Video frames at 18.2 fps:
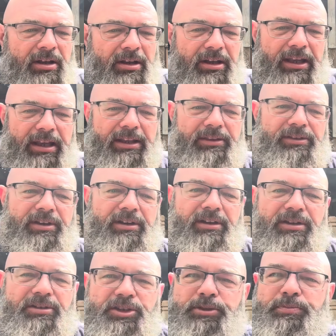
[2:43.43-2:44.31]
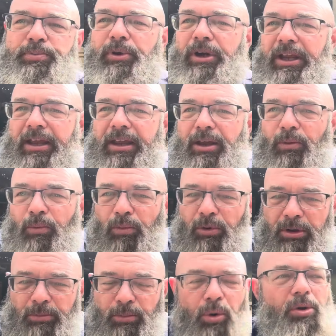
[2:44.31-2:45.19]
and then spray
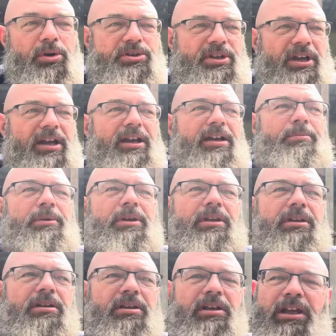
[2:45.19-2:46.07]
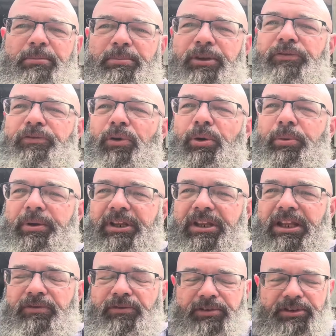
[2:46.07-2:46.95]
one more time before we
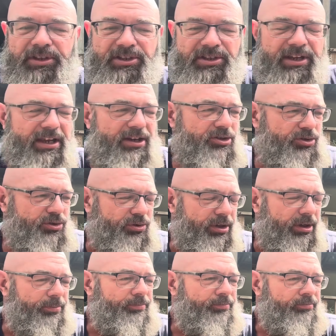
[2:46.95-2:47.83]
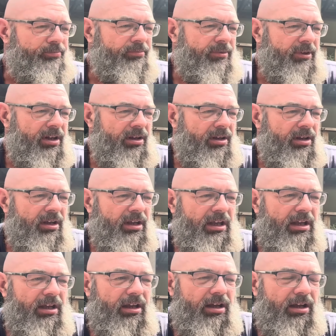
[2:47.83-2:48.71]
leave on this next trip.
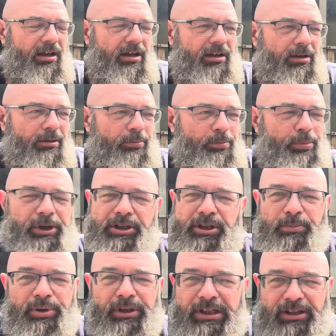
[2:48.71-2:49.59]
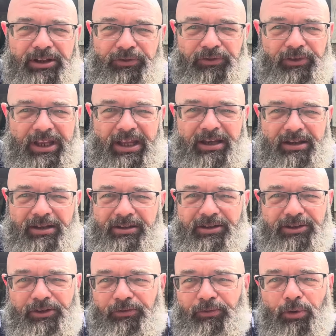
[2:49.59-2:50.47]
But completely forgetting
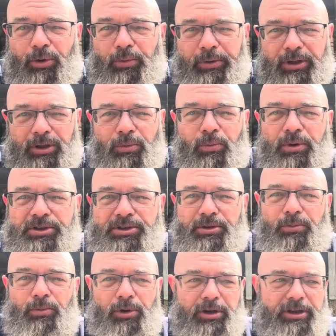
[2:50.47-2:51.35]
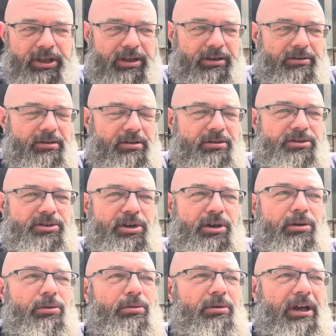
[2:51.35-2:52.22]
that the four-wheeler wasn't working.
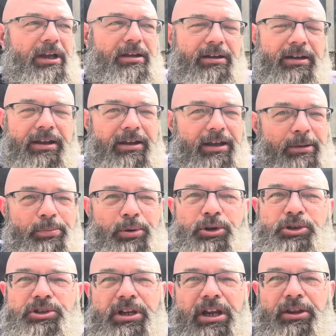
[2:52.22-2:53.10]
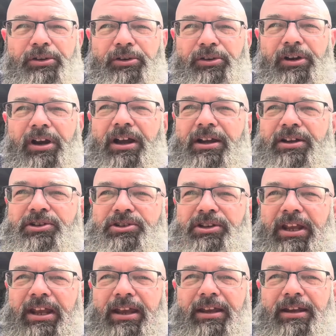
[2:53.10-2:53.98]
So I pushed it out of the garage,
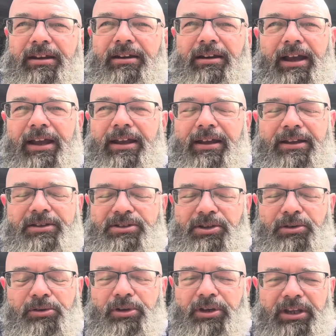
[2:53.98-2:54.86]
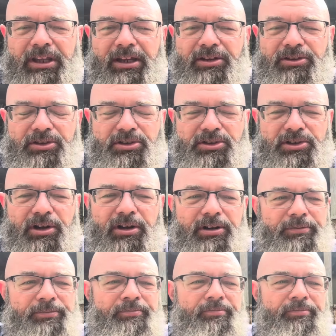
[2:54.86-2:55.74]
and I still couldn't get it to start.